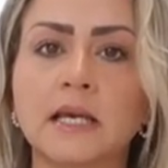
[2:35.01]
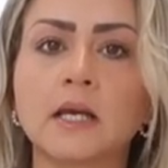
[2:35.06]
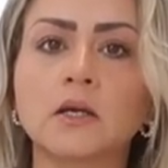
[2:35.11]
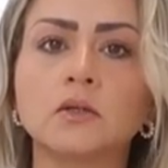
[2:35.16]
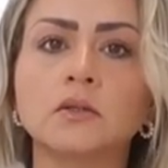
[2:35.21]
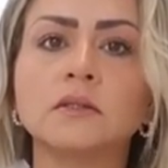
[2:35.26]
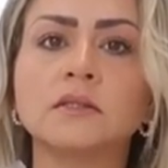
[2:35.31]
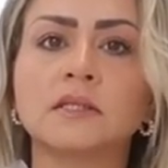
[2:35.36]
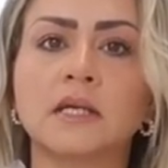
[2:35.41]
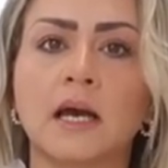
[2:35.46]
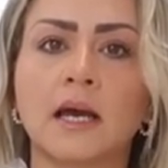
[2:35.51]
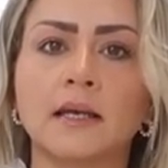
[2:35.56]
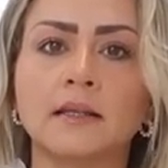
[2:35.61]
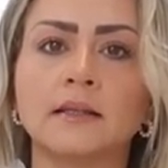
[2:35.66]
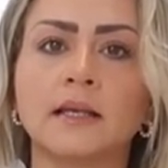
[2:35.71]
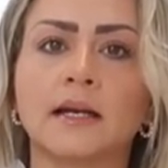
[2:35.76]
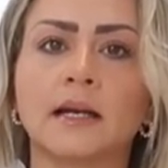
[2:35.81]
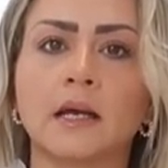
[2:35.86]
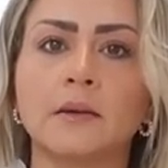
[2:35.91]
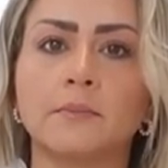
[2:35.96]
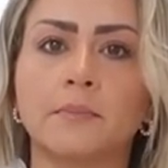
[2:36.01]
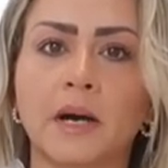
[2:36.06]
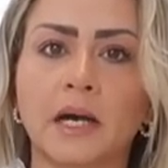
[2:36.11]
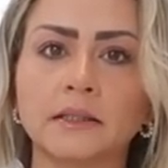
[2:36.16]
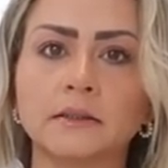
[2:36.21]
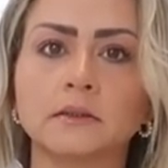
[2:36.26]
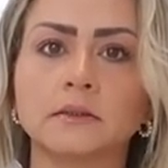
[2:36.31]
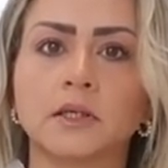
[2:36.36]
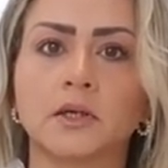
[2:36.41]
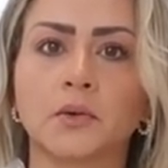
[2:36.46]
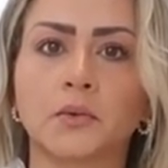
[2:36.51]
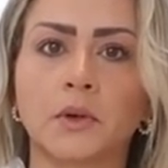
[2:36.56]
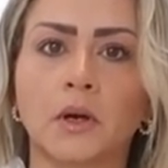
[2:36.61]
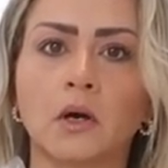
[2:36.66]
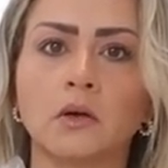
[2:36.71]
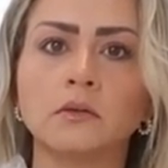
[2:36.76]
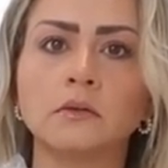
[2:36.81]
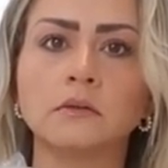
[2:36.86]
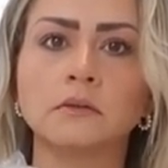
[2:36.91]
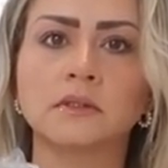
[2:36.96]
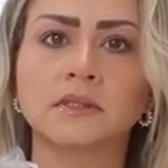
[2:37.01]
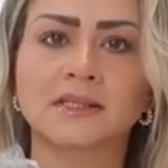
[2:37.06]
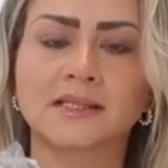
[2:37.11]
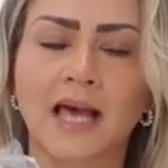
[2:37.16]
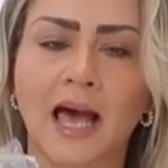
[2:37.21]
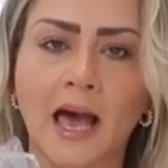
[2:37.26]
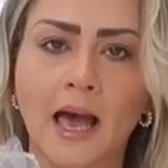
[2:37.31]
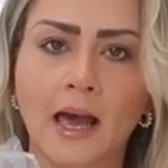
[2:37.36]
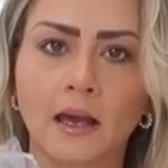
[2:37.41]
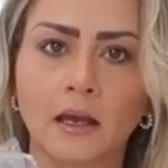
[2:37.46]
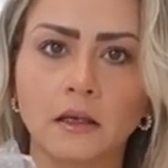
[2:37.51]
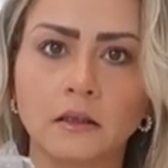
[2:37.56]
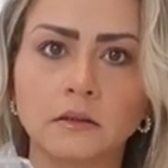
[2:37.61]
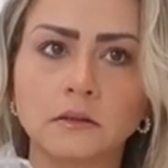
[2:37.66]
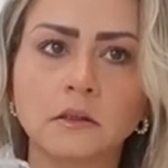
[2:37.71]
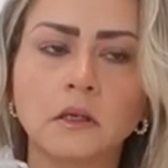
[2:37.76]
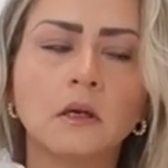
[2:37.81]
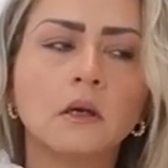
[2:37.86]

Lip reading: second time that I bought the wrong size.